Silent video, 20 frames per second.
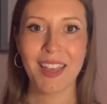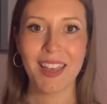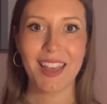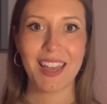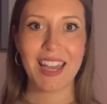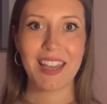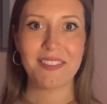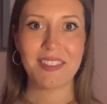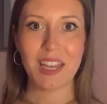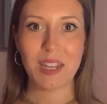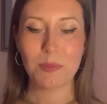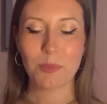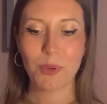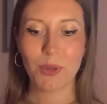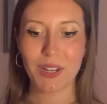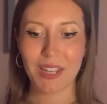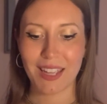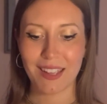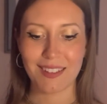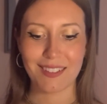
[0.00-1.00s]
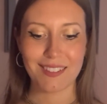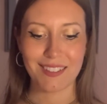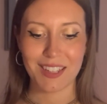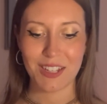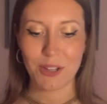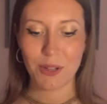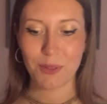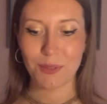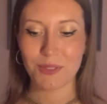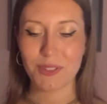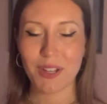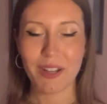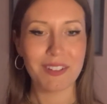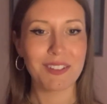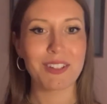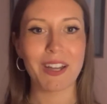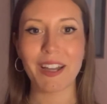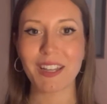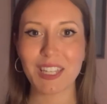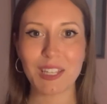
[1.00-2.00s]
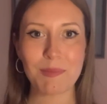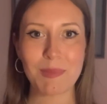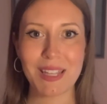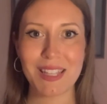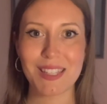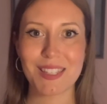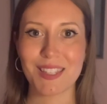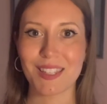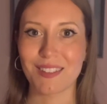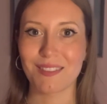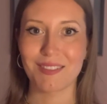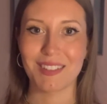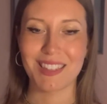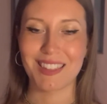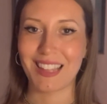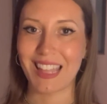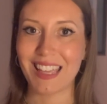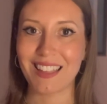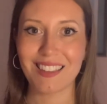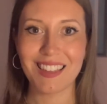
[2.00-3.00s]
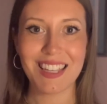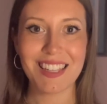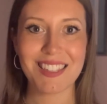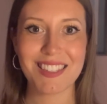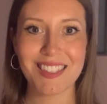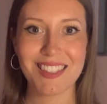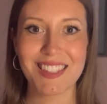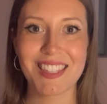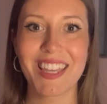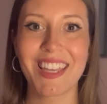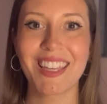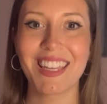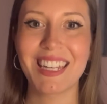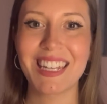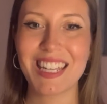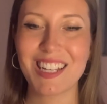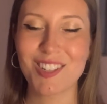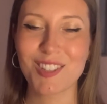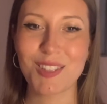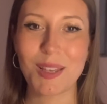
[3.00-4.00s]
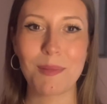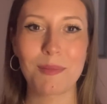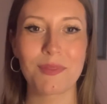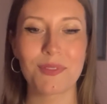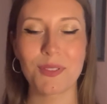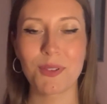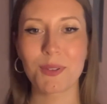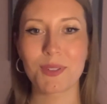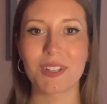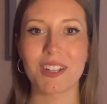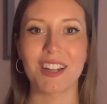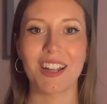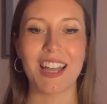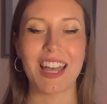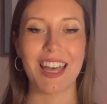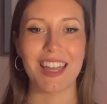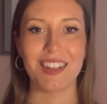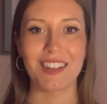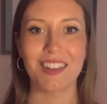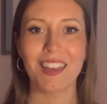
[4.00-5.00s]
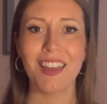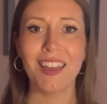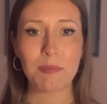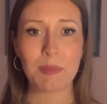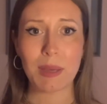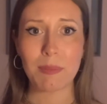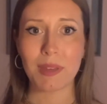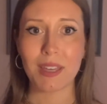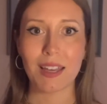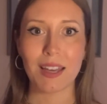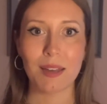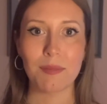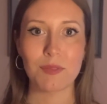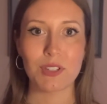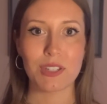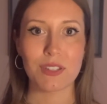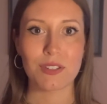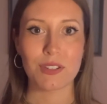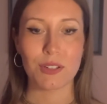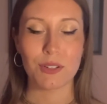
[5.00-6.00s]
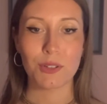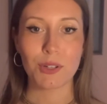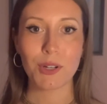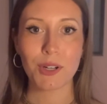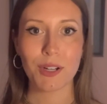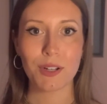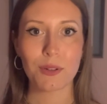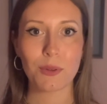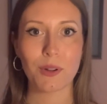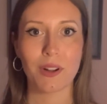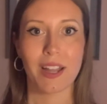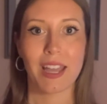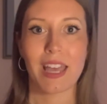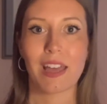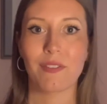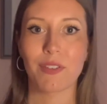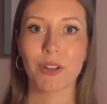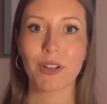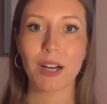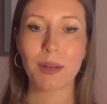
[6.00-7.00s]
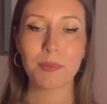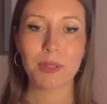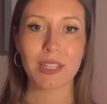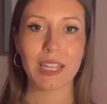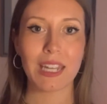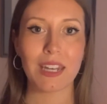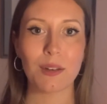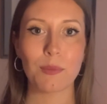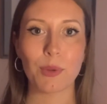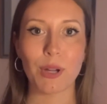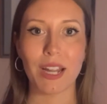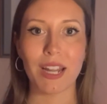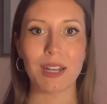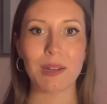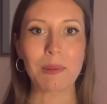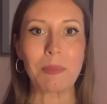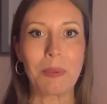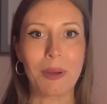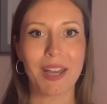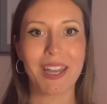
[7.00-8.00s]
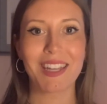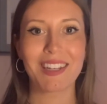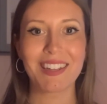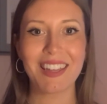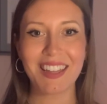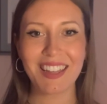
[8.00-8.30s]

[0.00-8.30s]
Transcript: and then putting, you know, documents with like lists in each subfolder. And maybe I'm just a nerd or I have a complicated brain, but